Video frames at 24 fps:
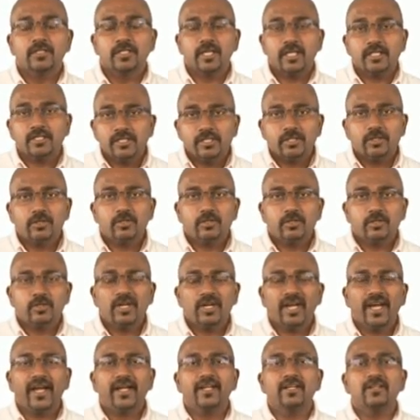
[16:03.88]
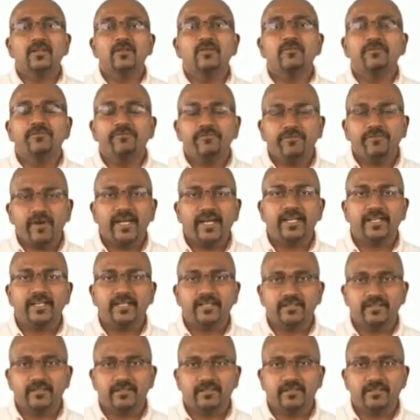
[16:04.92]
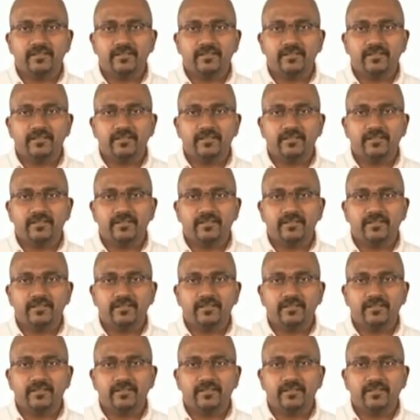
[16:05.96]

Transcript: Taiichi Ohno had to fight